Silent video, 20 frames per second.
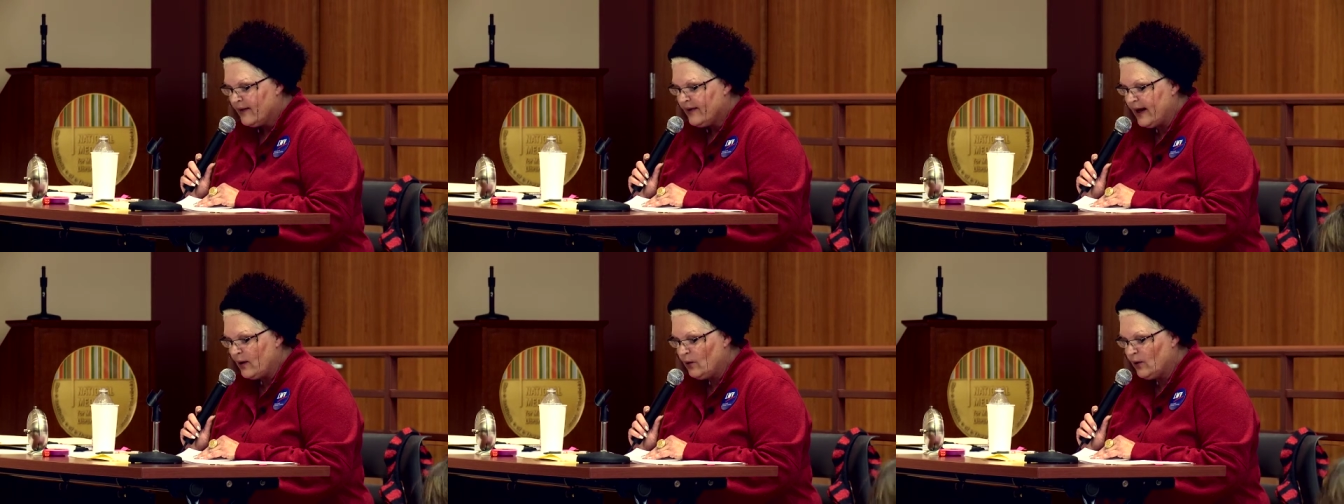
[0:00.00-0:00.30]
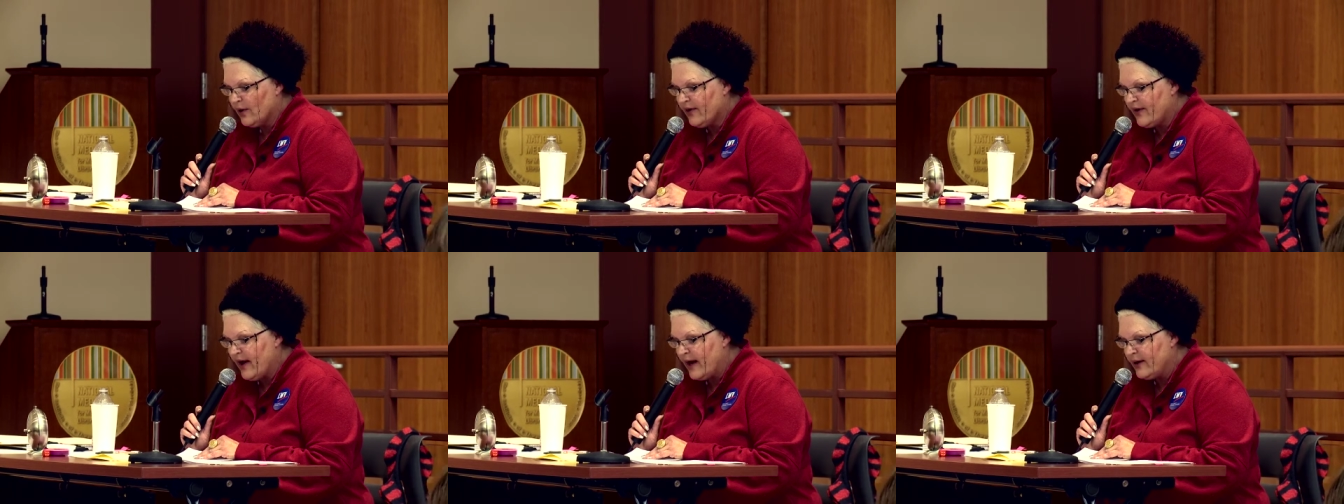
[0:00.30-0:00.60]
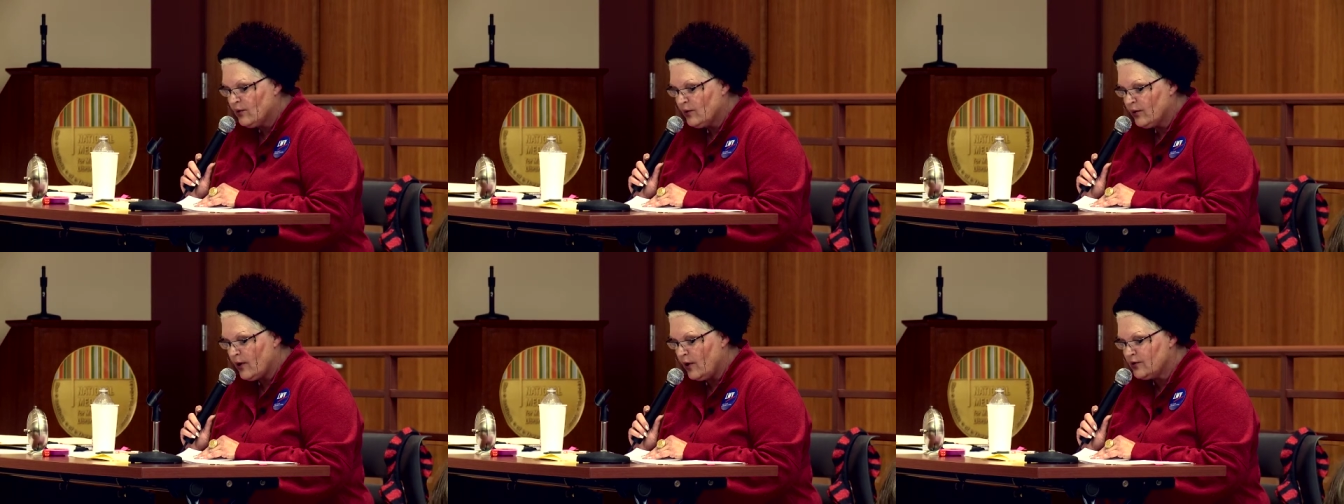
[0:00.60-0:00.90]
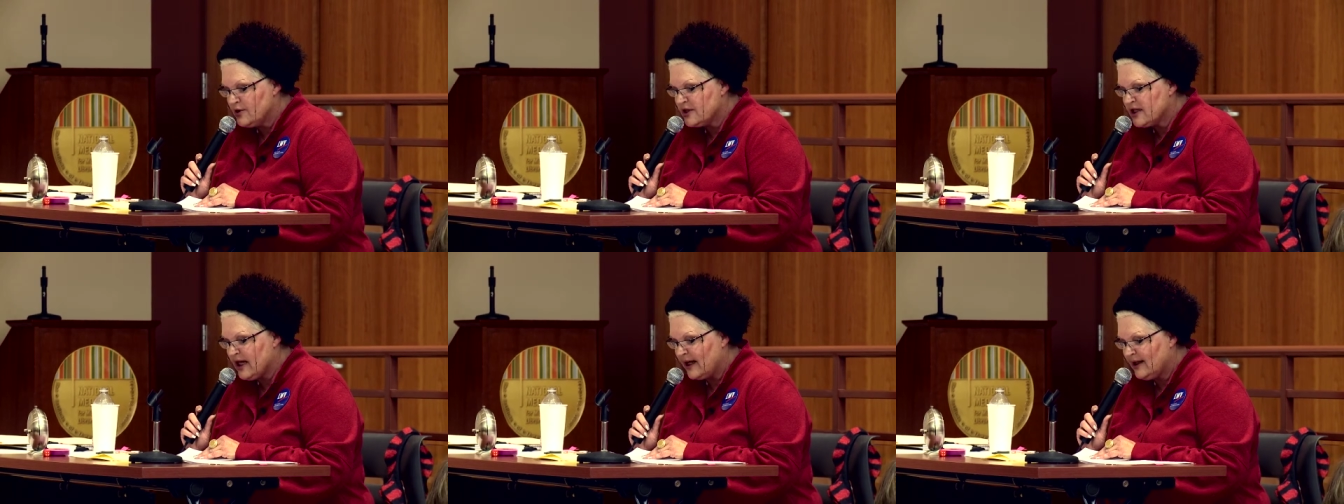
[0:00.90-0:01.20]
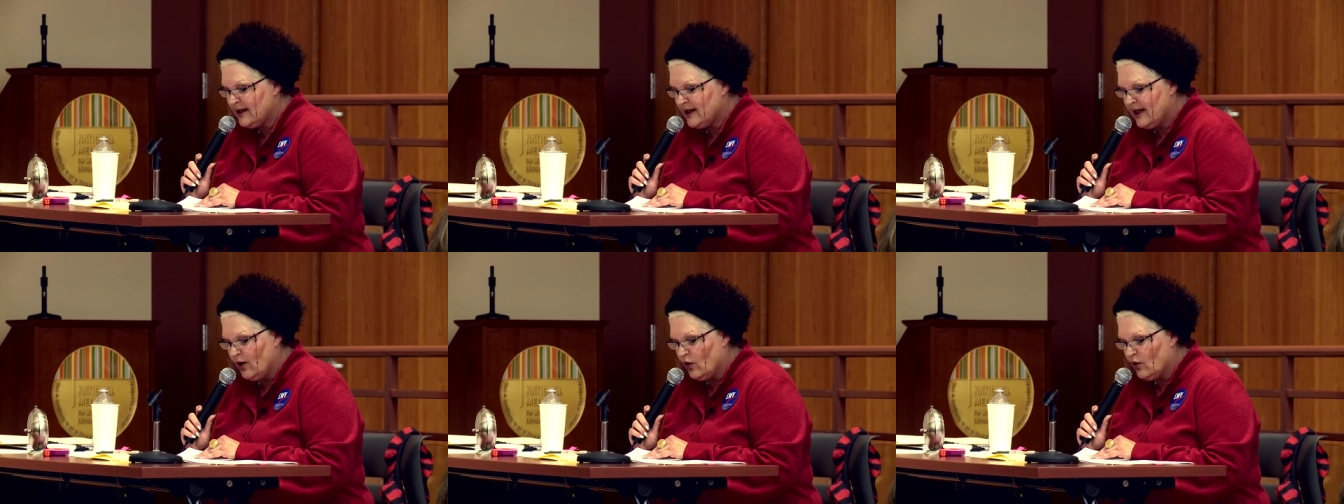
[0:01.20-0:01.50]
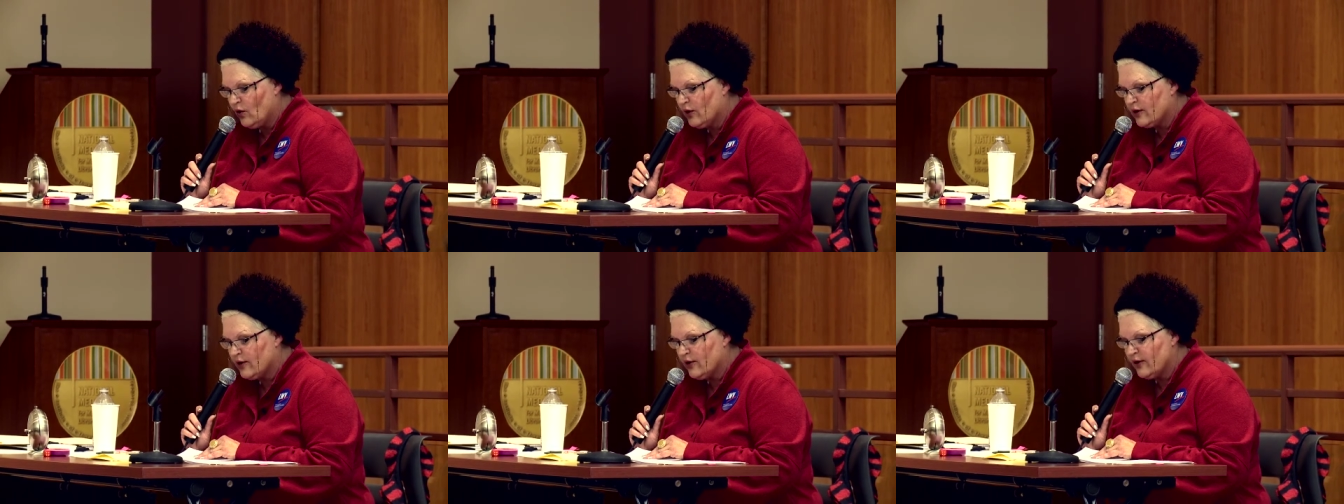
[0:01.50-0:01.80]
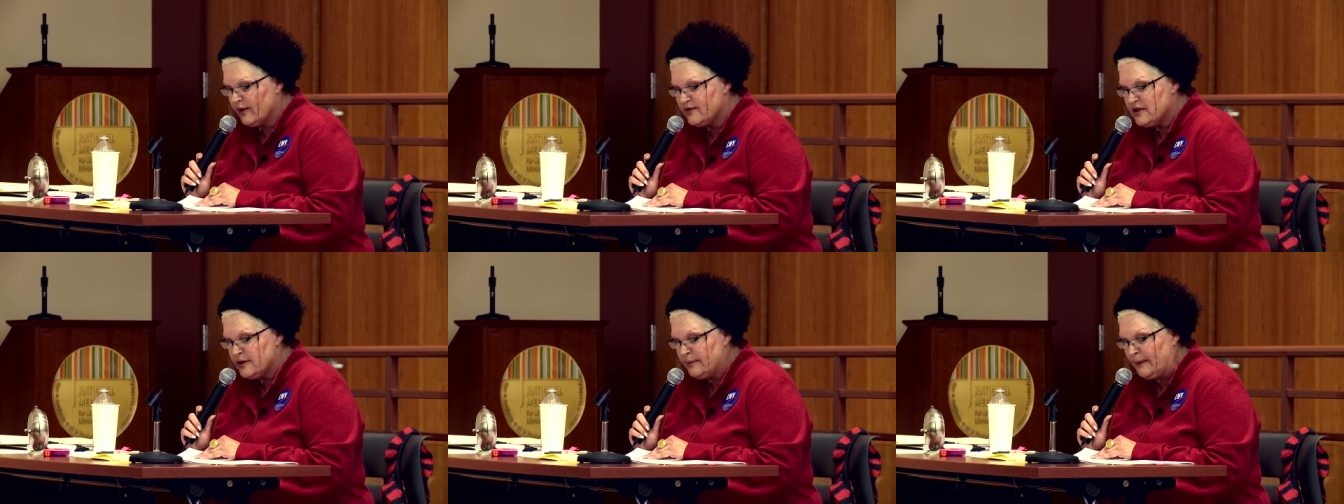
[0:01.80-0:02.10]
They will then rotate the
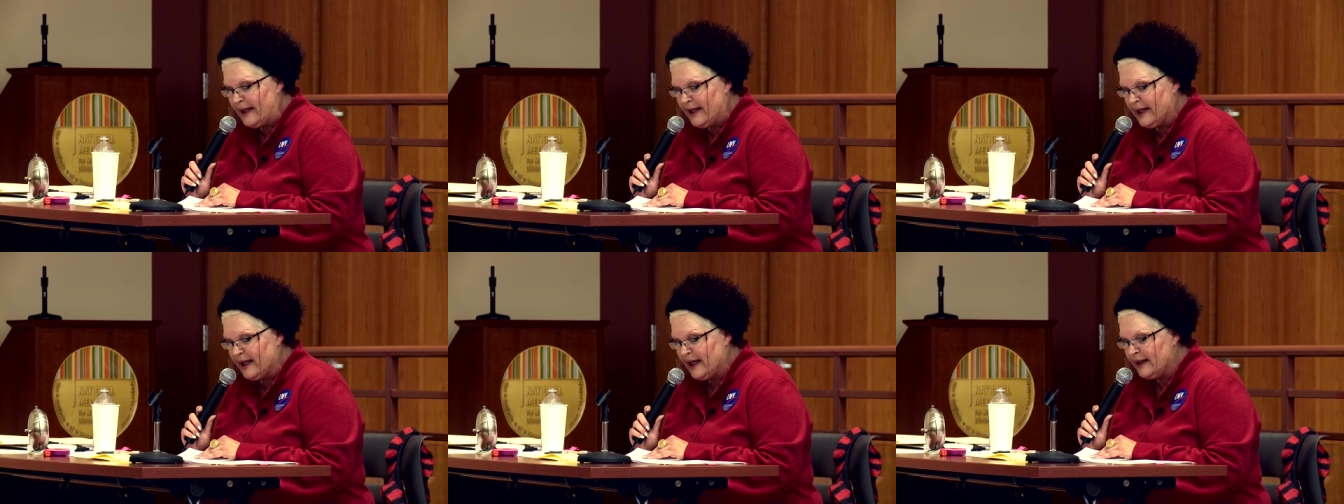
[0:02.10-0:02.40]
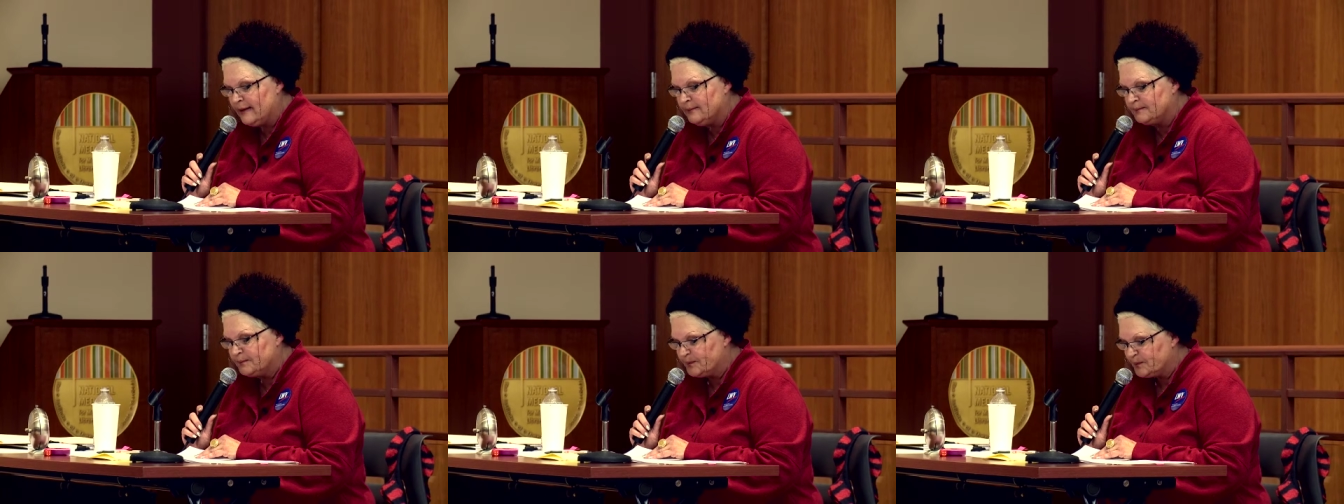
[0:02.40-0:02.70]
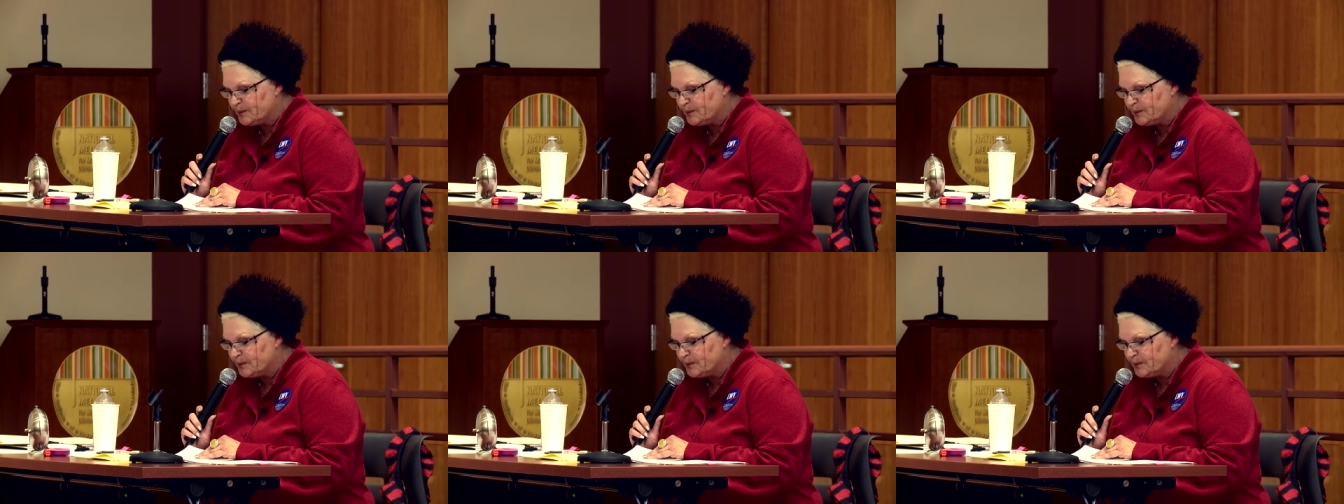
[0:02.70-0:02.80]
order of speaking.